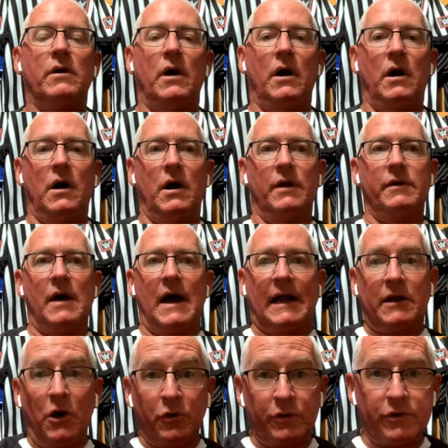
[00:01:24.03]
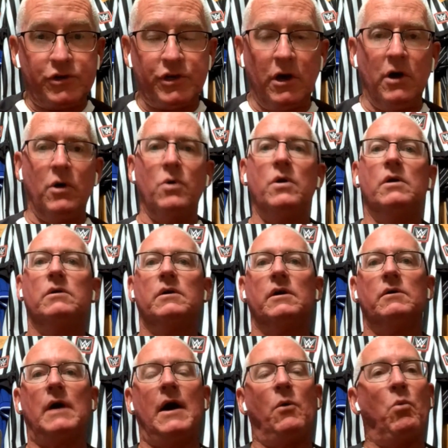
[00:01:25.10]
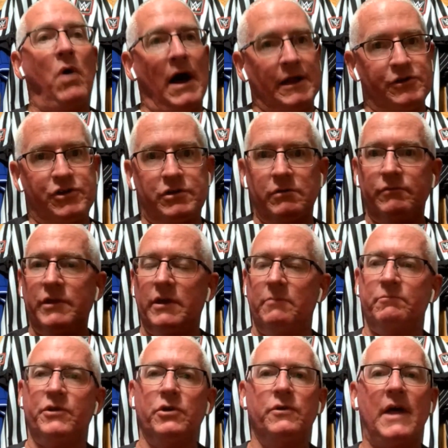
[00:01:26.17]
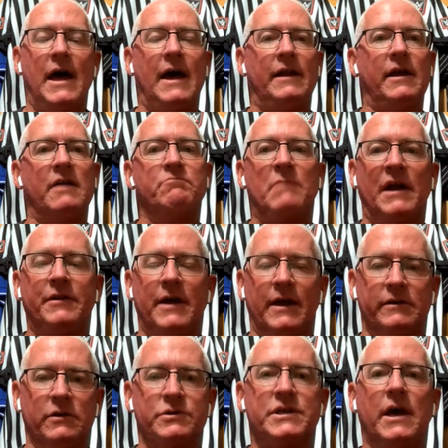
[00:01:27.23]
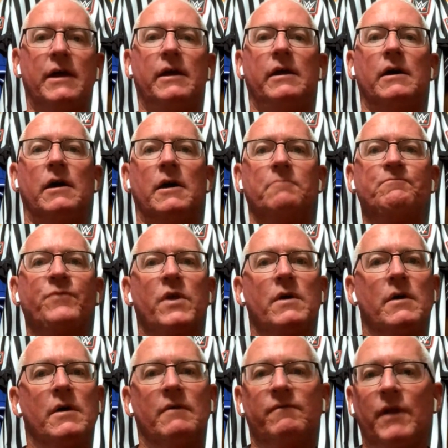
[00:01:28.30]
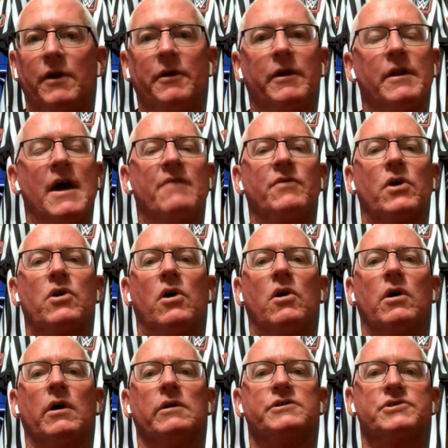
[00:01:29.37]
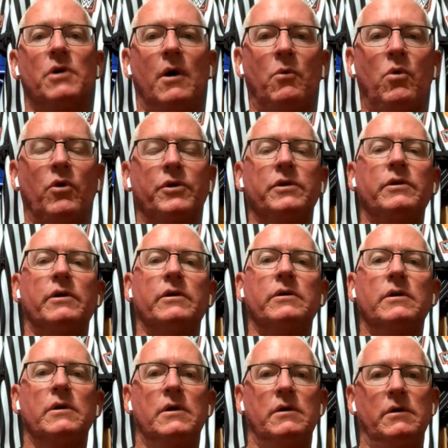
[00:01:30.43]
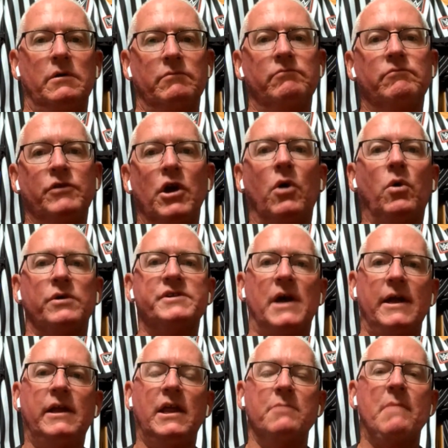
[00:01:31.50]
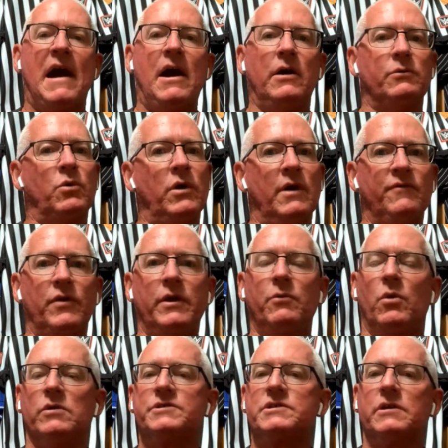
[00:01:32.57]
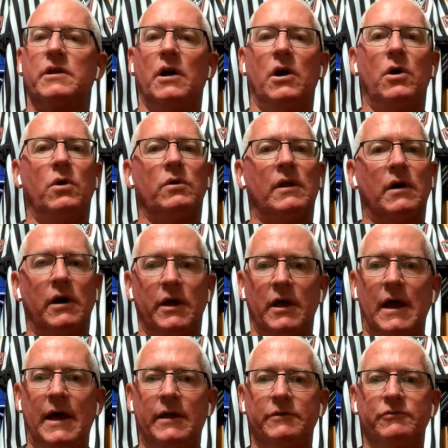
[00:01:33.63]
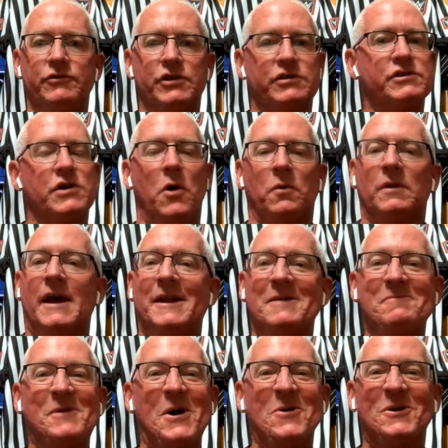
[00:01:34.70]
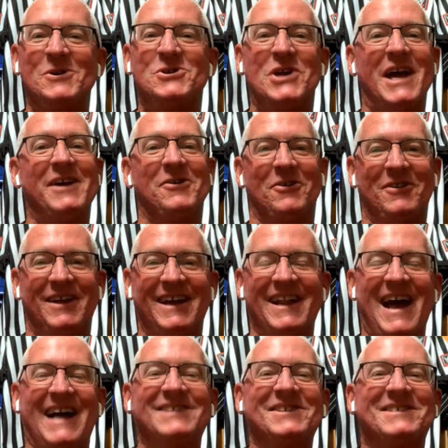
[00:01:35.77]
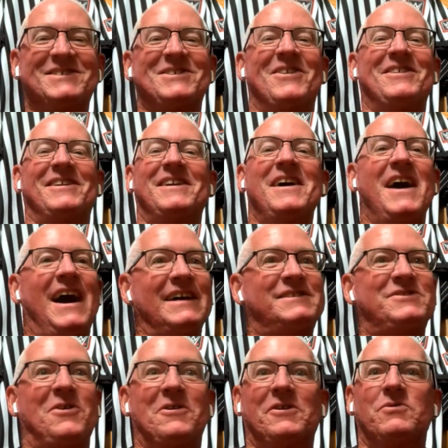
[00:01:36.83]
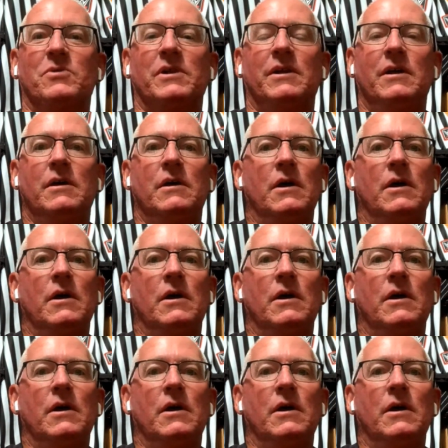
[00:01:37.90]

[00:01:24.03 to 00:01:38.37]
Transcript: I go to the show, I watch them do that. And my dad goes, "Hey, Flair doesn't have a car. So I want you to go take him out wherever he wants to go, and just don't let him go to jail." And I started going,